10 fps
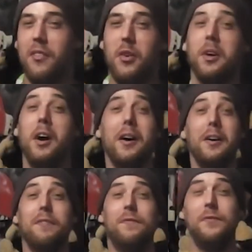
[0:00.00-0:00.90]
I thought,
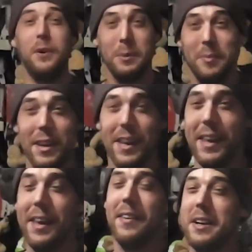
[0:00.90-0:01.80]
fuck
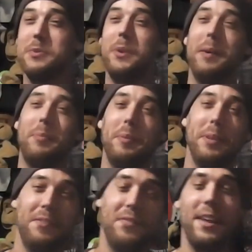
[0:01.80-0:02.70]
me, that's why
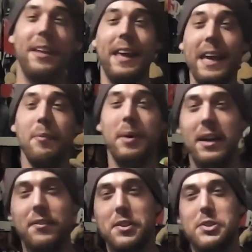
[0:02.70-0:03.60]
people invented
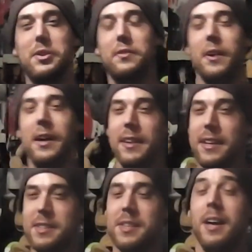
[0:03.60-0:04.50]
eBay for stuff like
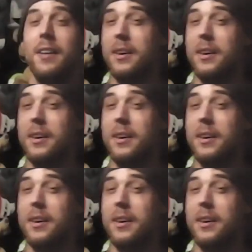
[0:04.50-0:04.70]
this.